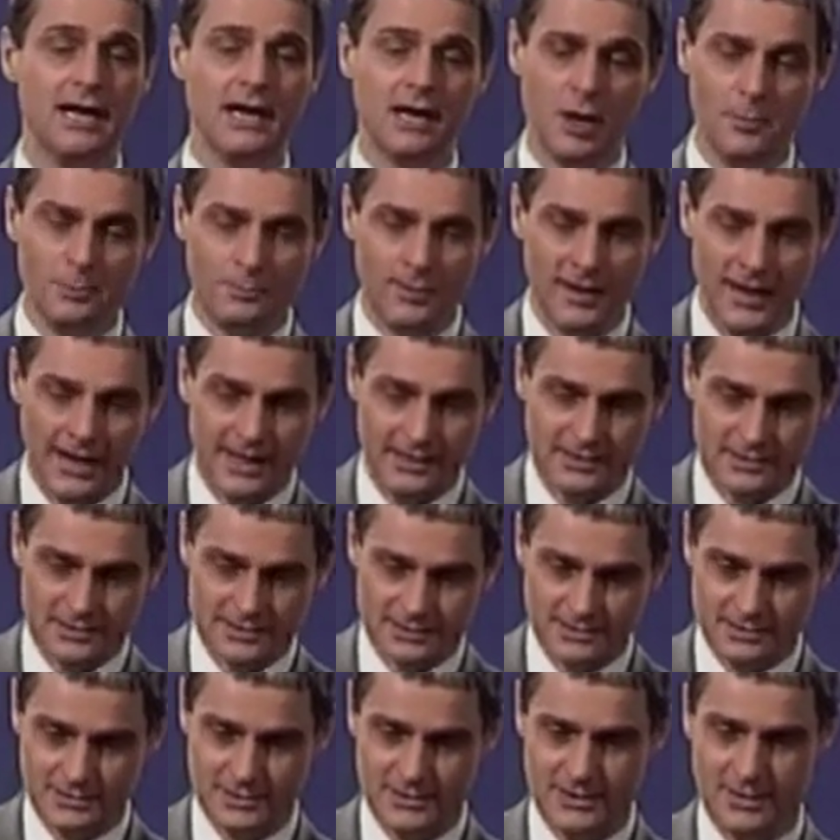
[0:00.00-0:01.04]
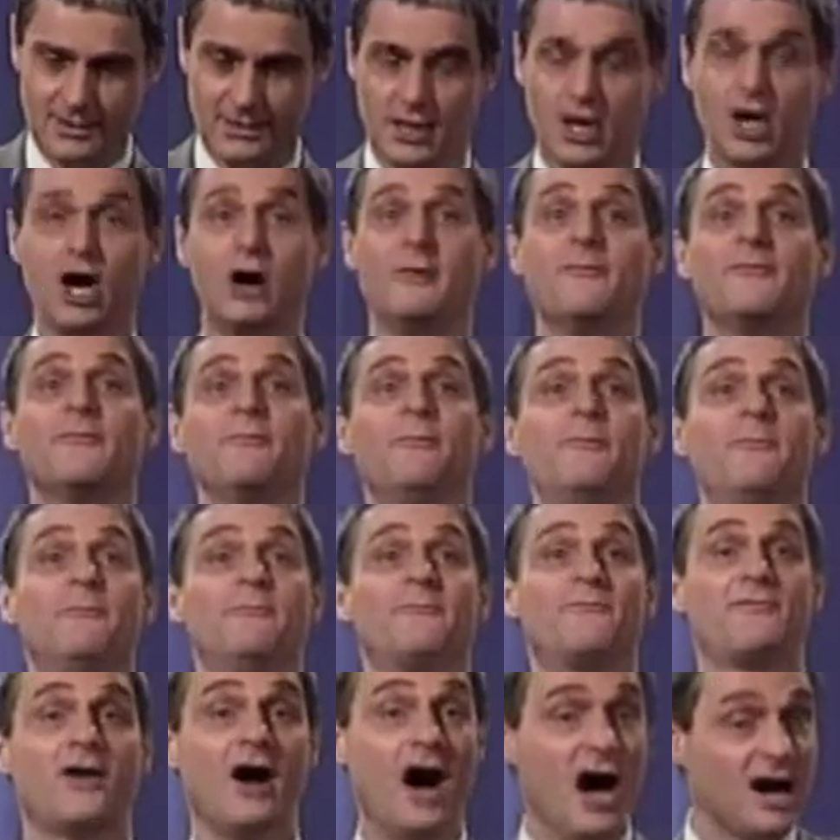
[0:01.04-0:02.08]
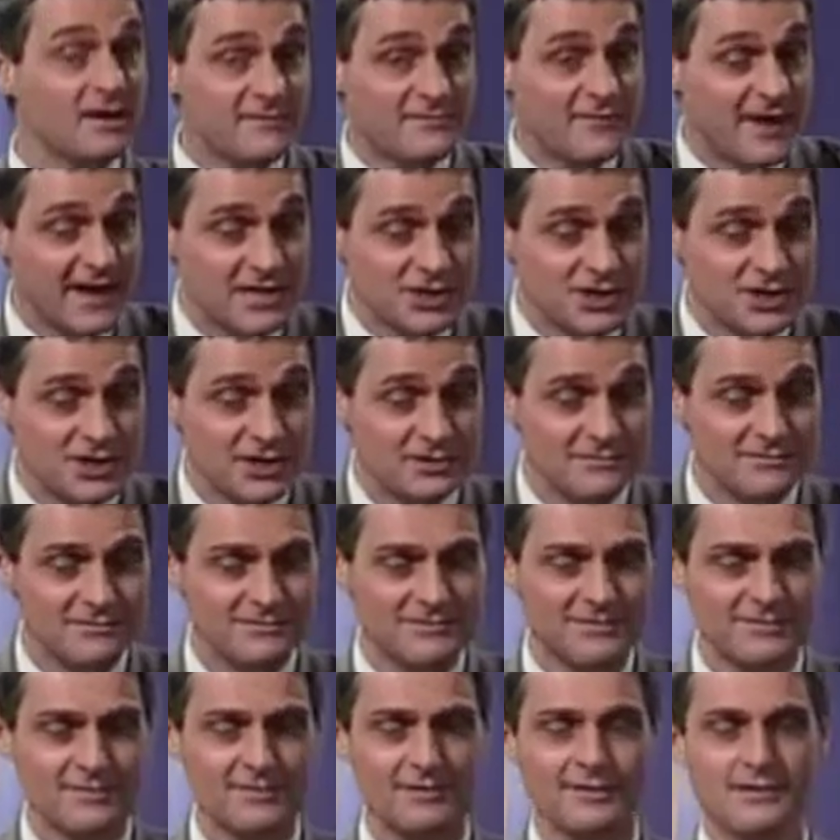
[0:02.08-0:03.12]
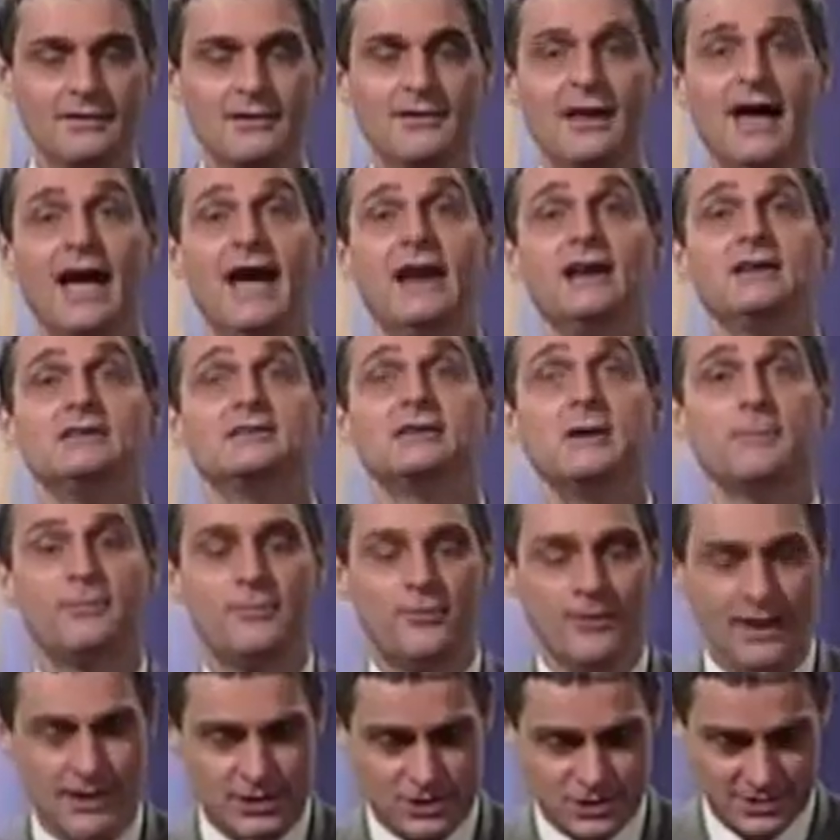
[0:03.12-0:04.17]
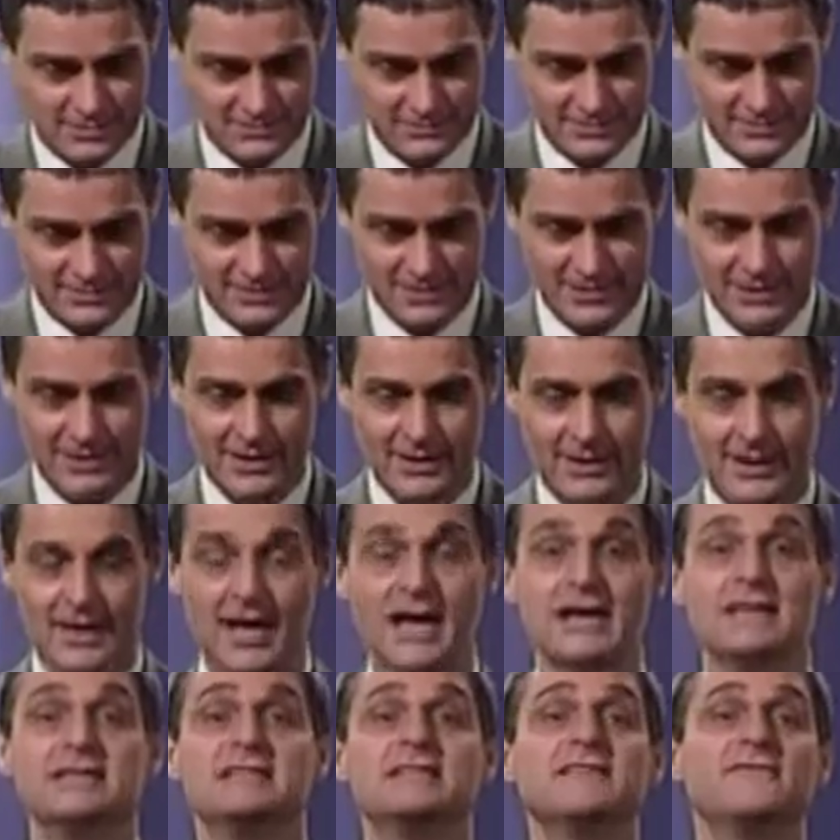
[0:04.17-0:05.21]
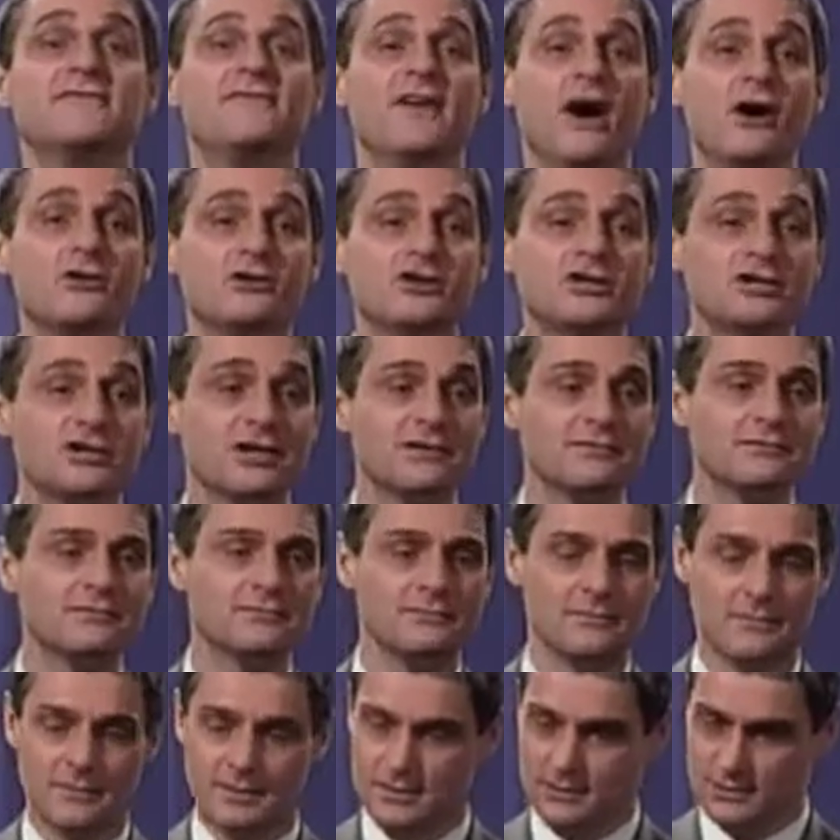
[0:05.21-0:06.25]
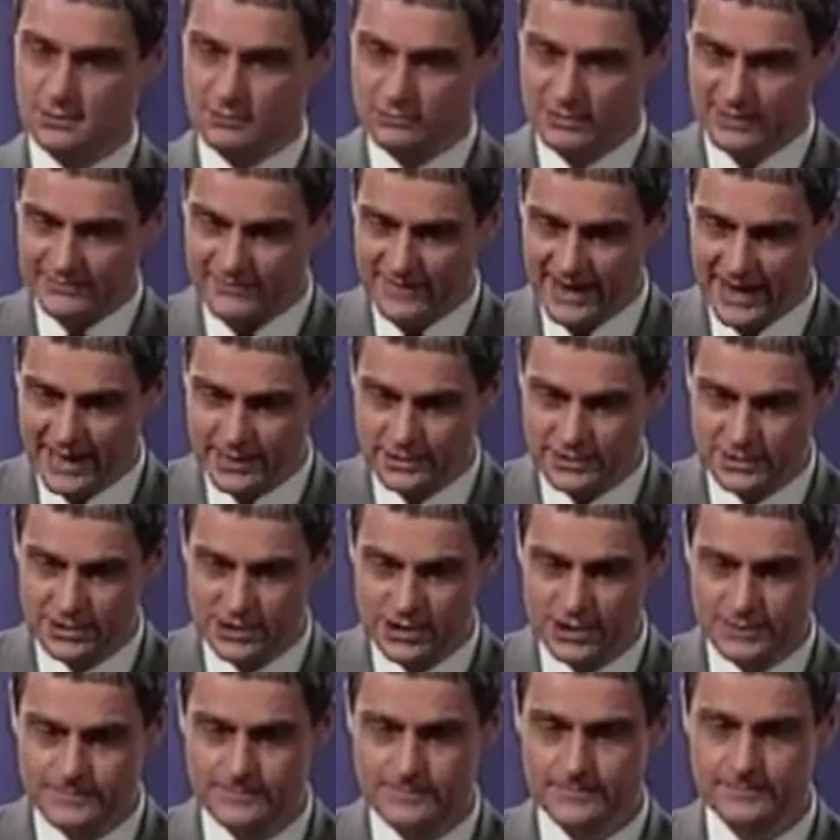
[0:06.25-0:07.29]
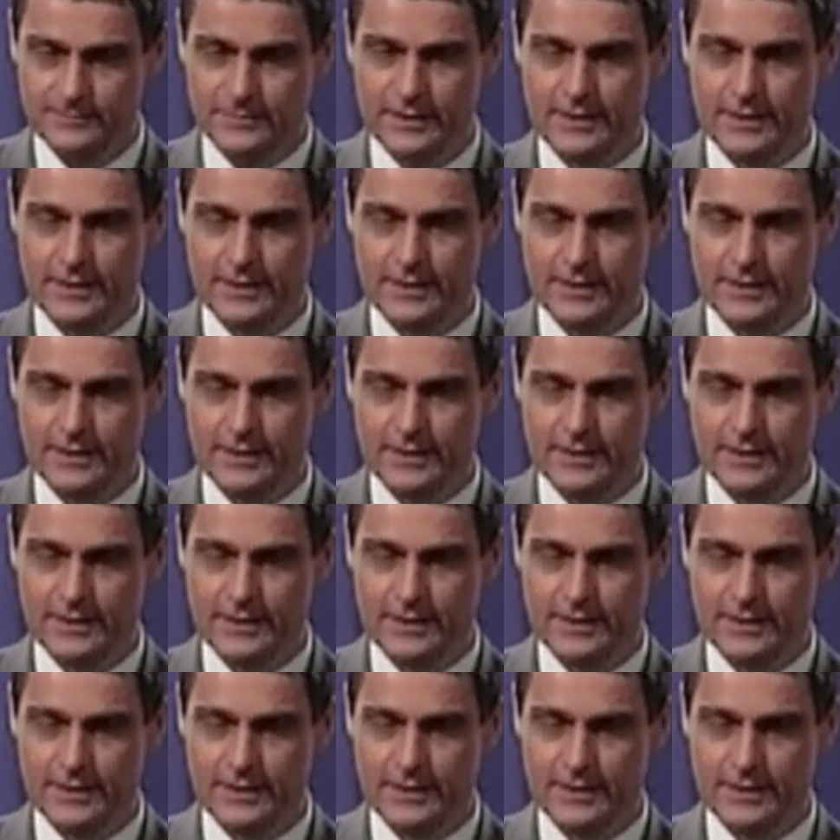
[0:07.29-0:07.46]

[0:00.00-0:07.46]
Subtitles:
and complaint, confession and depression, devotion, revenge.